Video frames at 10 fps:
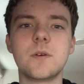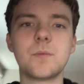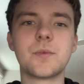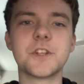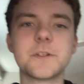
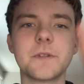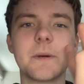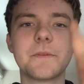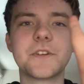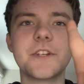Principle
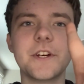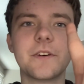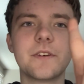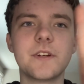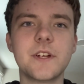number
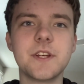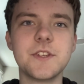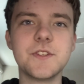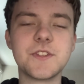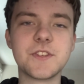2.
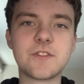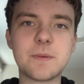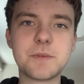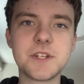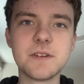Use
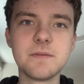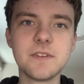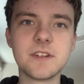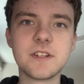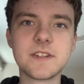description